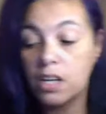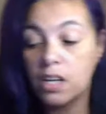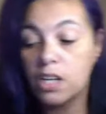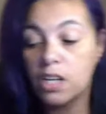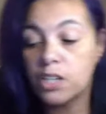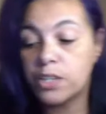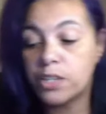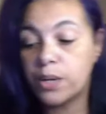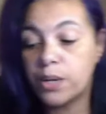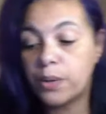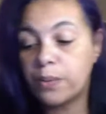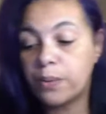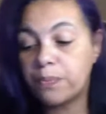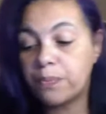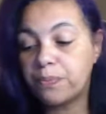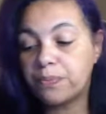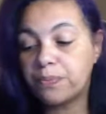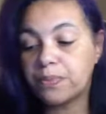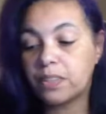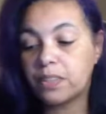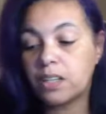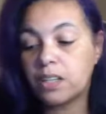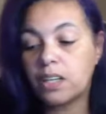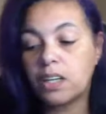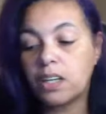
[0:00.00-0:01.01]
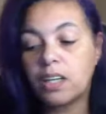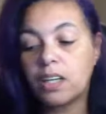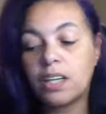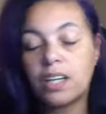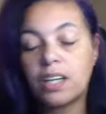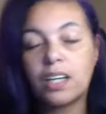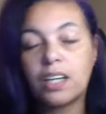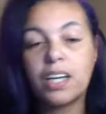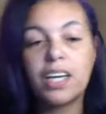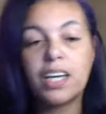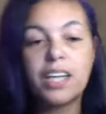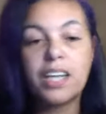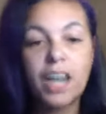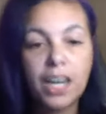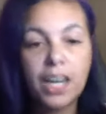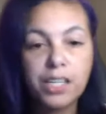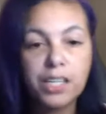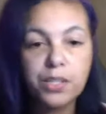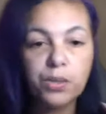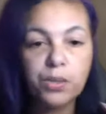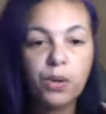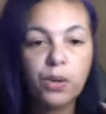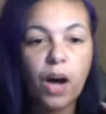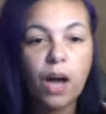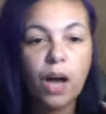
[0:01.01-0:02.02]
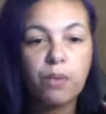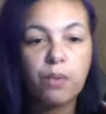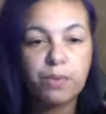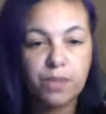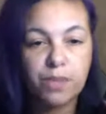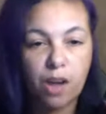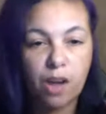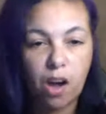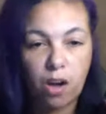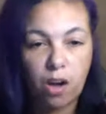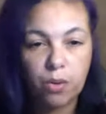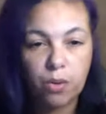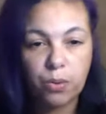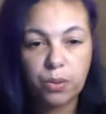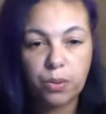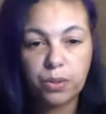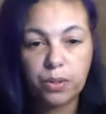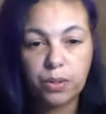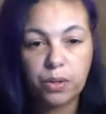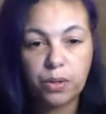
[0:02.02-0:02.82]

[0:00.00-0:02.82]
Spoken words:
So in high school, I was awkward.